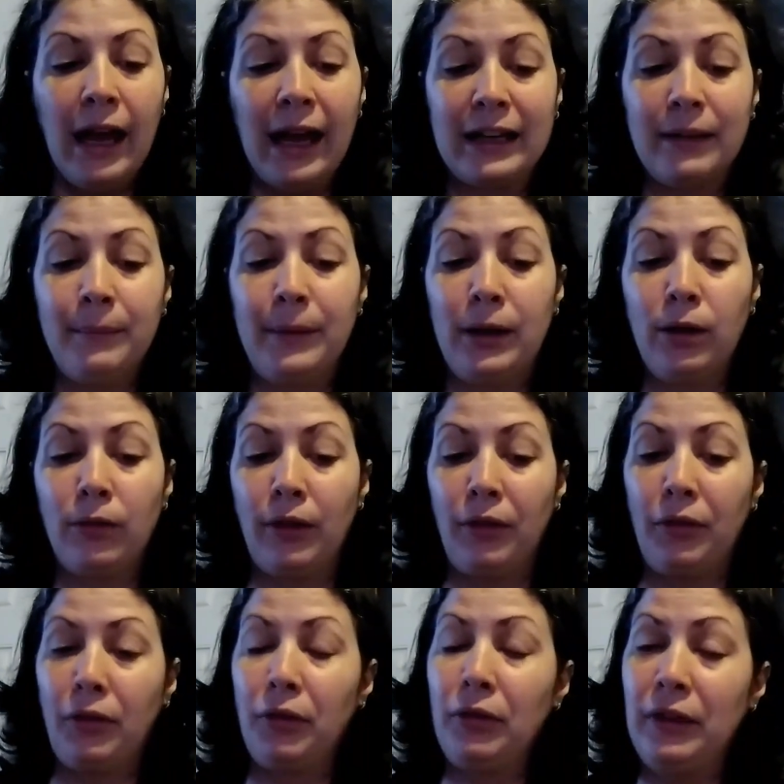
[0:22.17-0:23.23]
It can be used
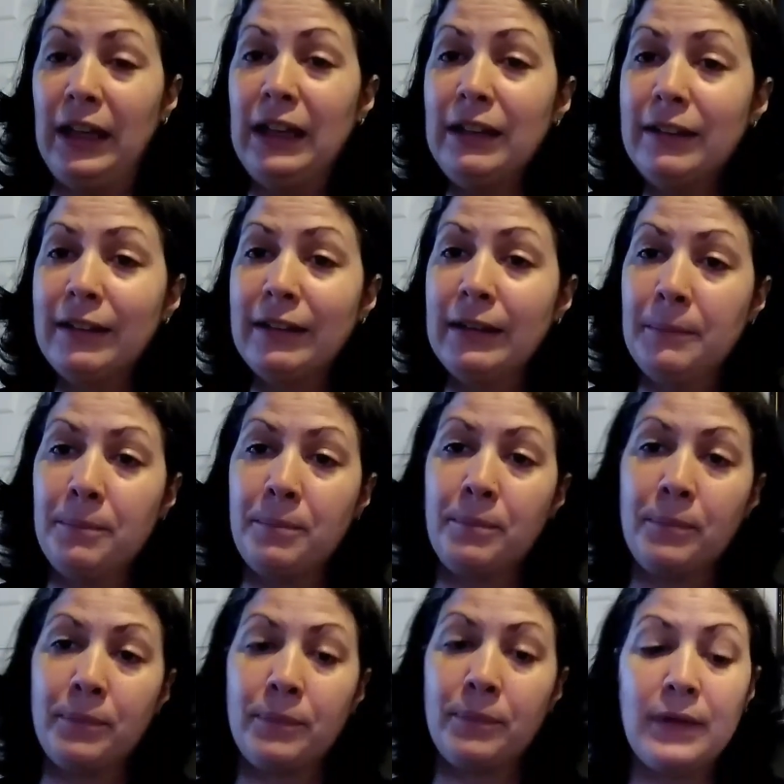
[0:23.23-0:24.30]
as a seat
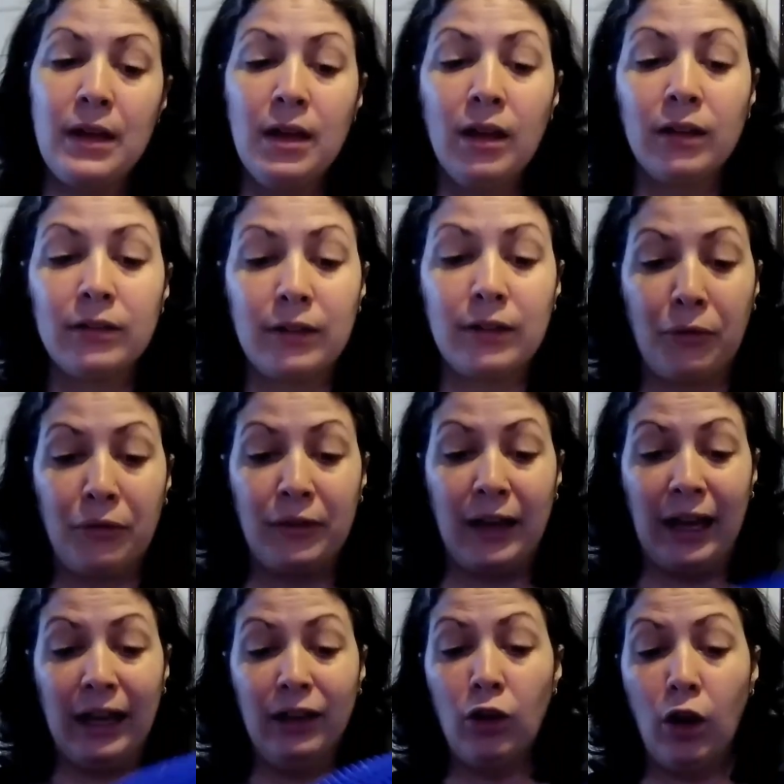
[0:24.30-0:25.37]
to
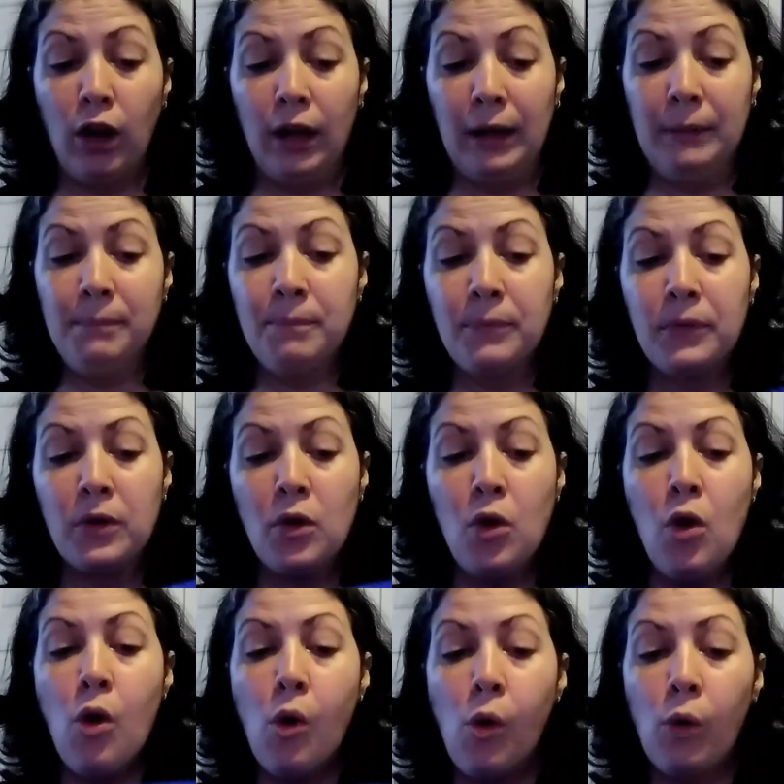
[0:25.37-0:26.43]
stand on
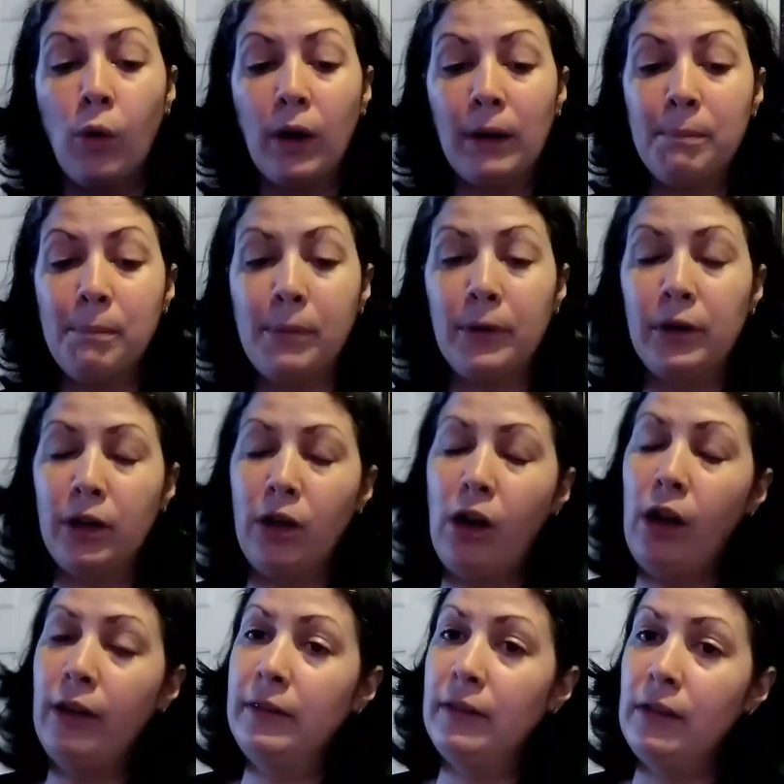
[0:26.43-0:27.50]
or
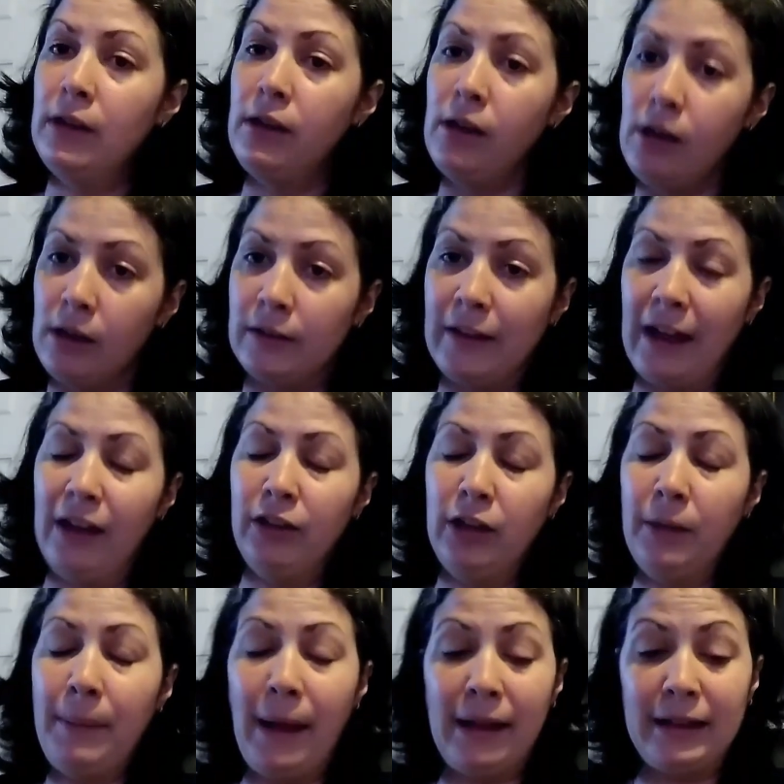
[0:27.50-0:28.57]
lay on
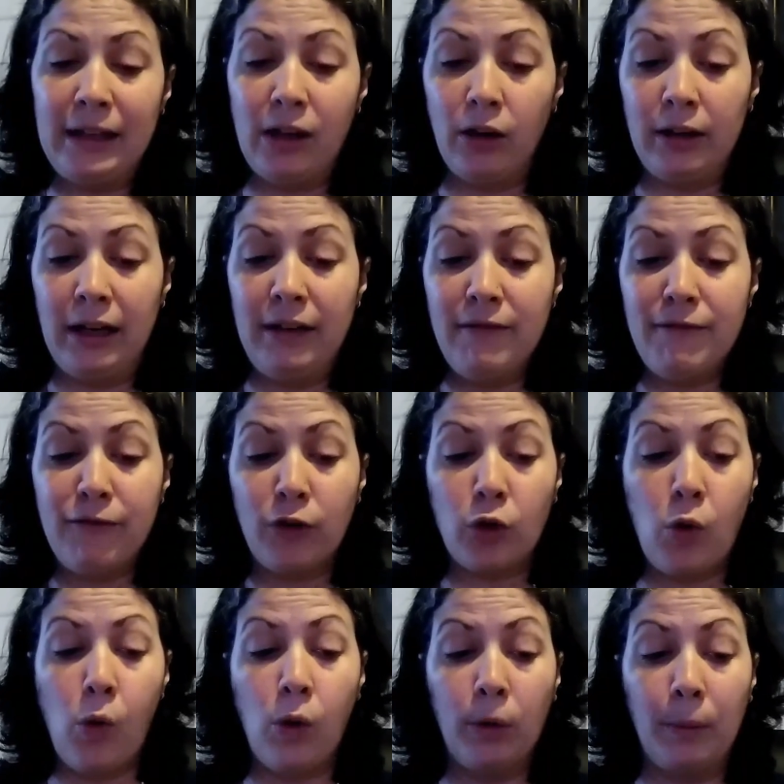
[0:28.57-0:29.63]
their belly on it for
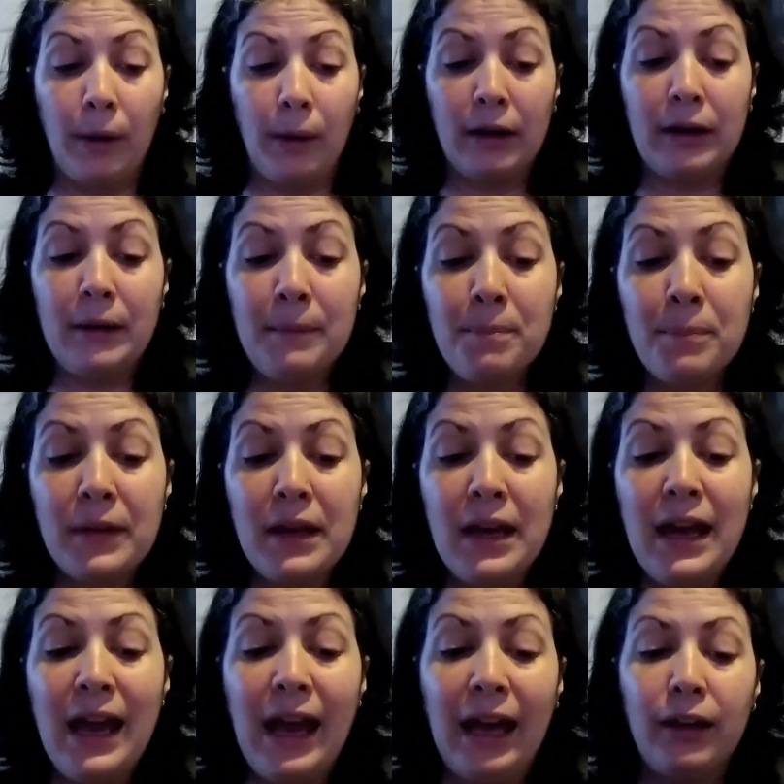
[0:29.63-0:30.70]
core work.
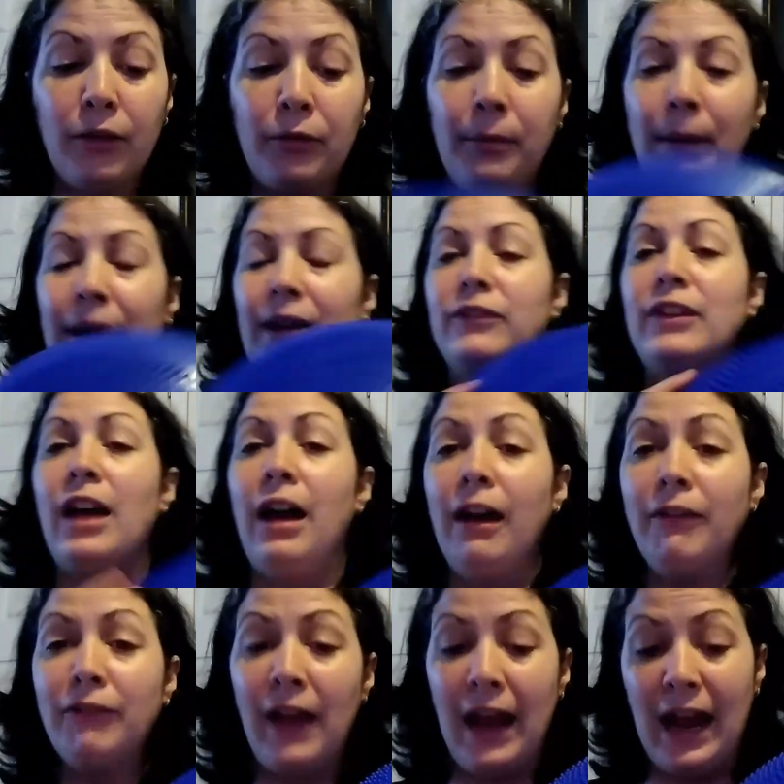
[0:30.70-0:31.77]
It is made of
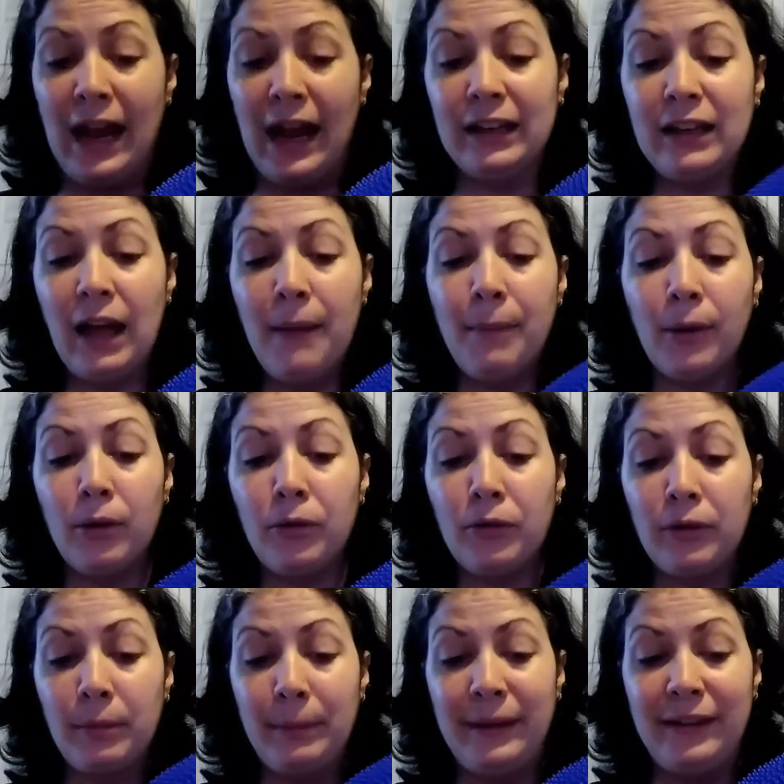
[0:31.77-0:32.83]
tough,
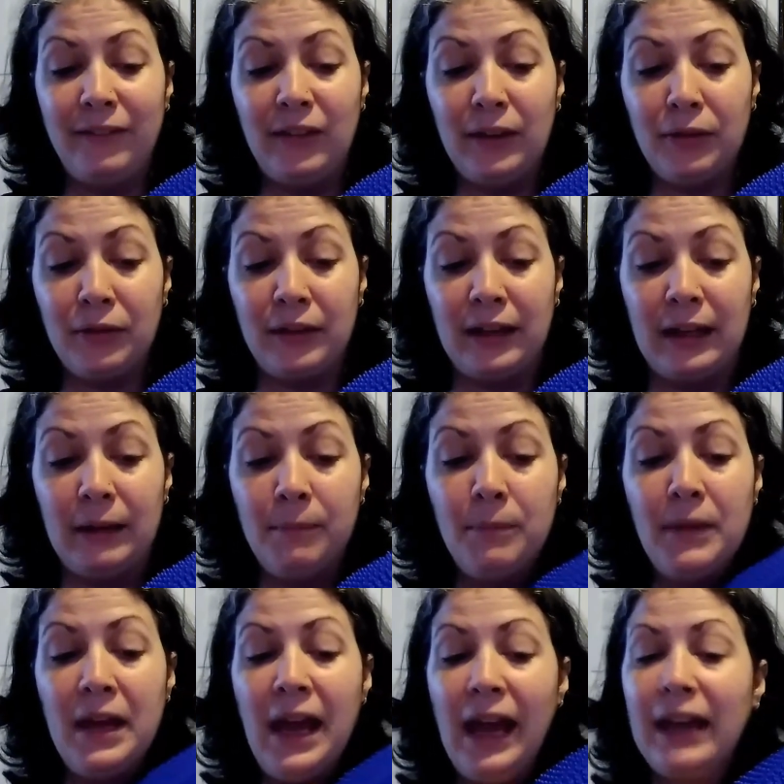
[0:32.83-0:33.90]
anti-burst PVC
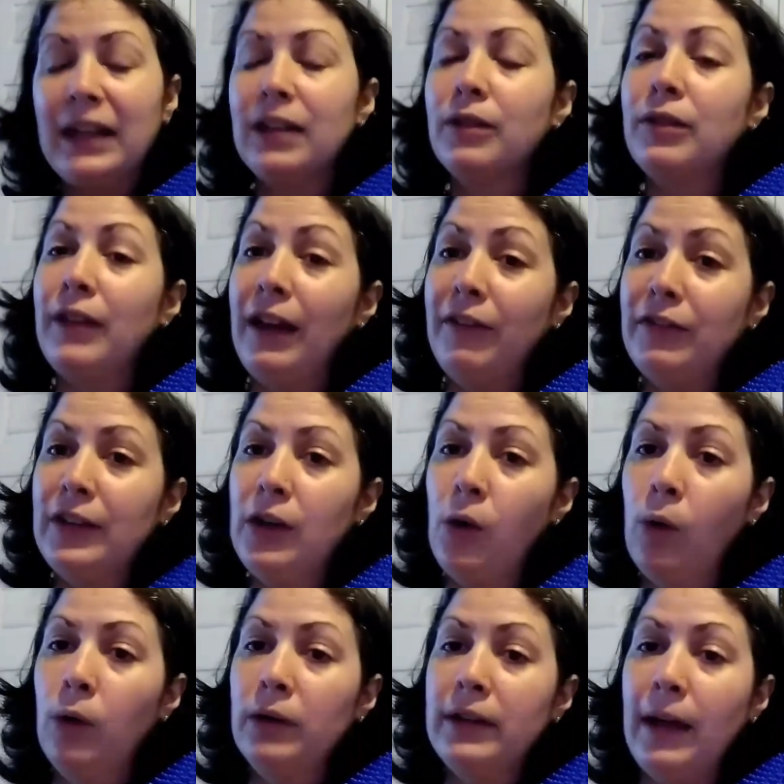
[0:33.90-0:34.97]
and can safely
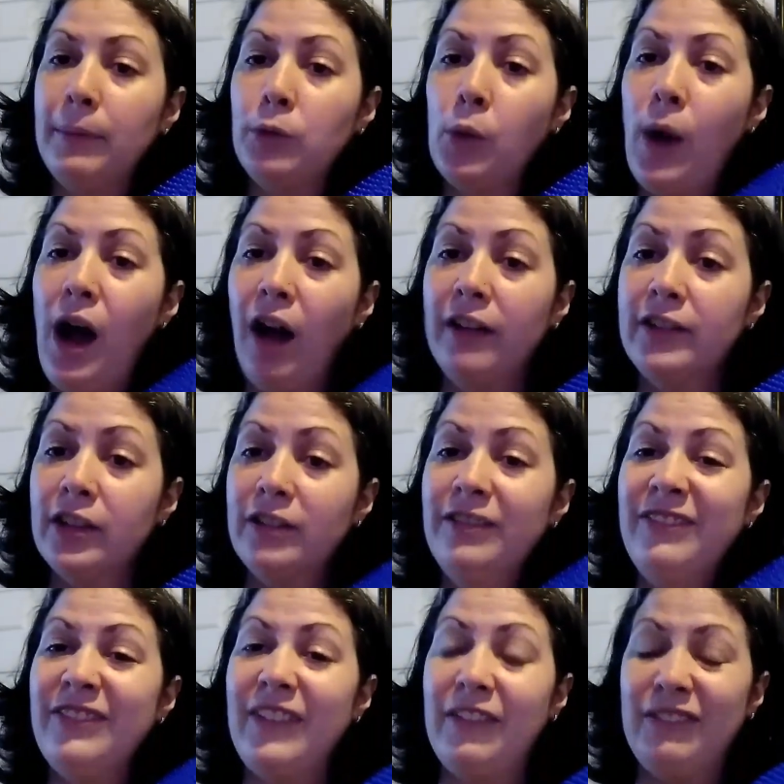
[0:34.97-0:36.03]
hold up to
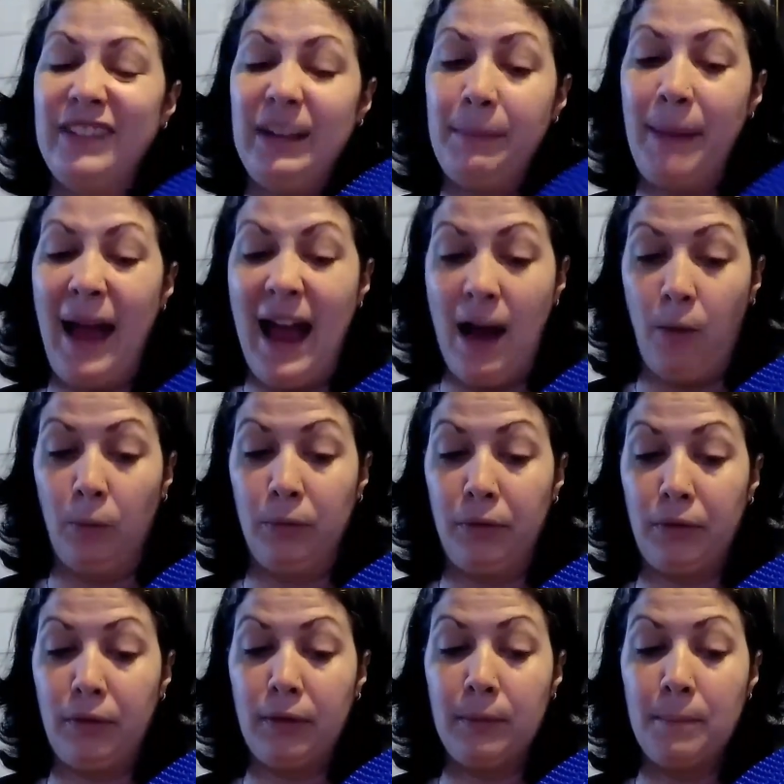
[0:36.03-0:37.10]
150
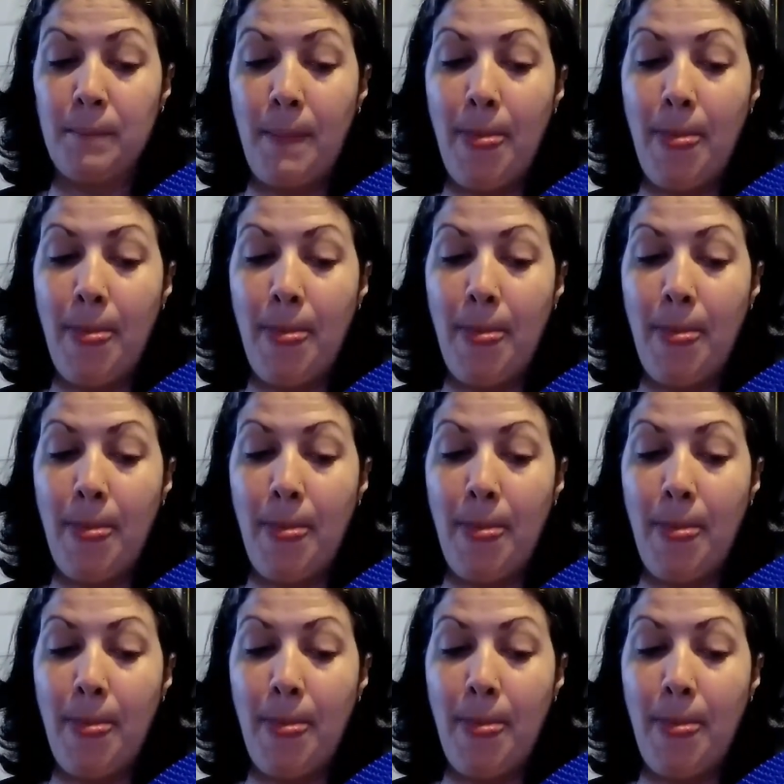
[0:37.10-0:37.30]
pounds.